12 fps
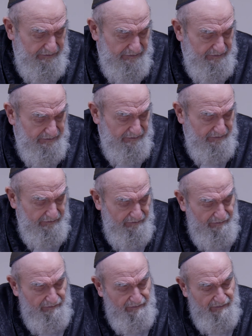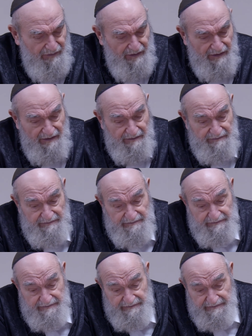
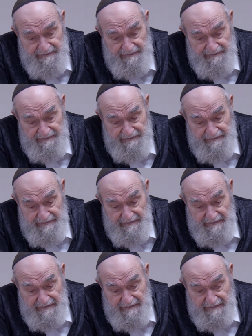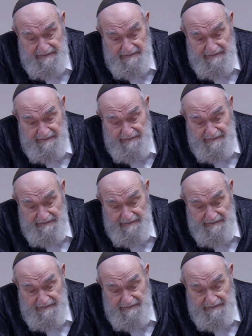(no one is talking)